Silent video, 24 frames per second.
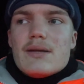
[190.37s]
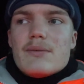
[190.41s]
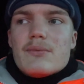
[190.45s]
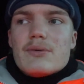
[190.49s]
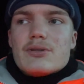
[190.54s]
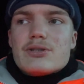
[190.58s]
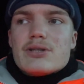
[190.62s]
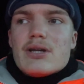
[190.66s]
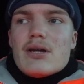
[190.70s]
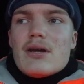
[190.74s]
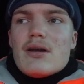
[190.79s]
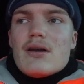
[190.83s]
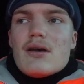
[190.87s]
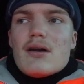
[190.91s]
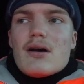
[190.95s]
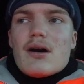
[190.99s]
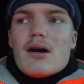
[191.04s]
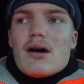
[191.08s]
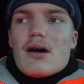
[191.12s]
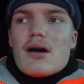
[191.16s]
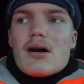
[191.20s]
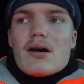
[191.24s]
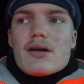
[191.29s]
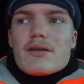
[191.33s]
which
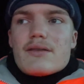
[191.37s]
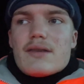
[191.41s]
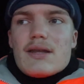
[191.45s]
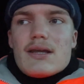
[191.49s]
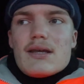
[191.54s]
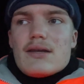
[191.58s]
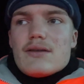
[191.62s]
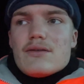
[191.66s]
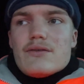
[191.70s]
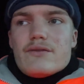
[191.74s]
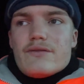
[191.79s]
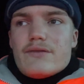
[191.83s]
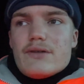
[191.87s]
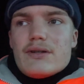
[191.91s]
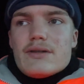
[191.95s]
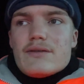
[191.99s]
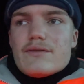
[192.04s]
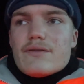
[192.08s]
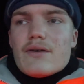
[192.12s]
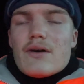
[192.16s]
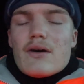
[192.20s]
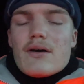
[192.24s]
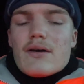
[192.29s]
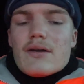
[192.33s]
I think is
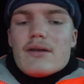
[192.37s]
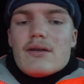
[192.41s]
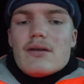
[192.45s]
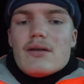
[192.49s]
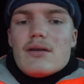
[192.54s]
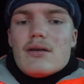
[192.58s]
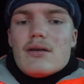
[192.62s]
fine,